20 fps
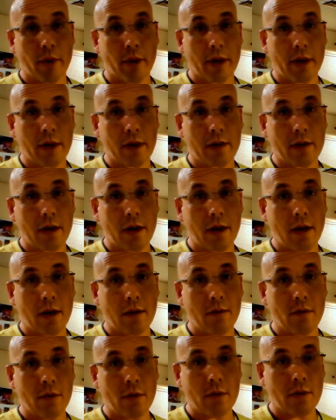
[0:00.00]
Break out the
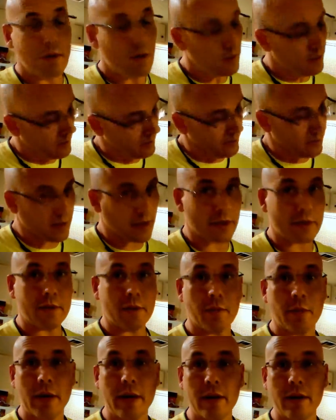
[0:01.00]
olive oil and
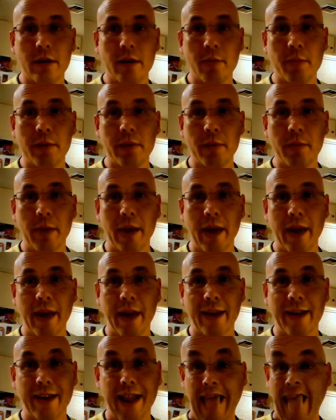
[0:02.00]
get some heating up in the
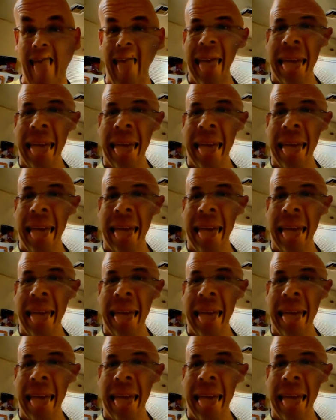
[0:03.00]
pan.